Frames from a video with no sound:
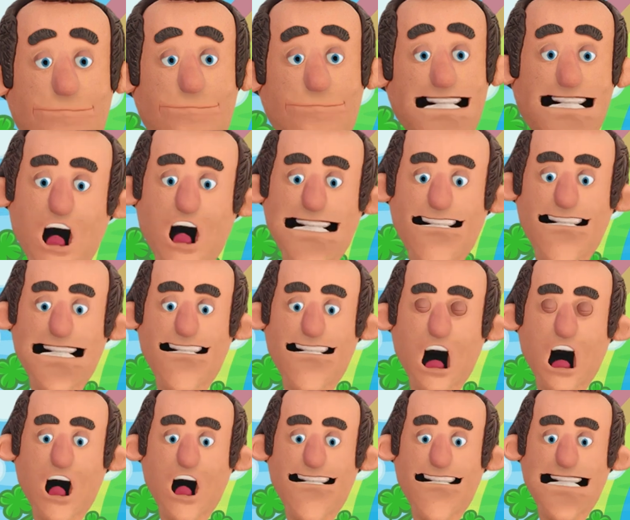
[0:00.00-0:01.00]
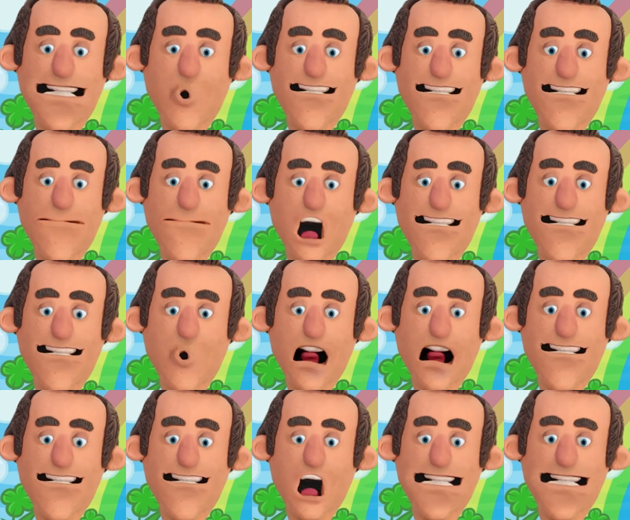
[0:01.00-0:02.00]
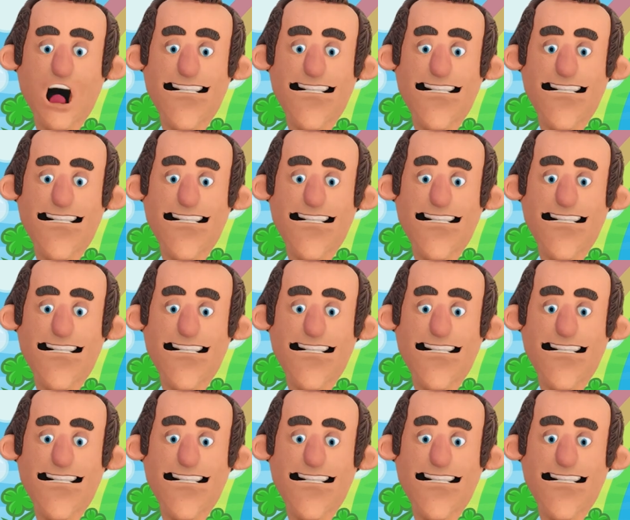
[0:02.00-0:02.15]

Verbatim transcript: Drinking carrot juice mixed with sugar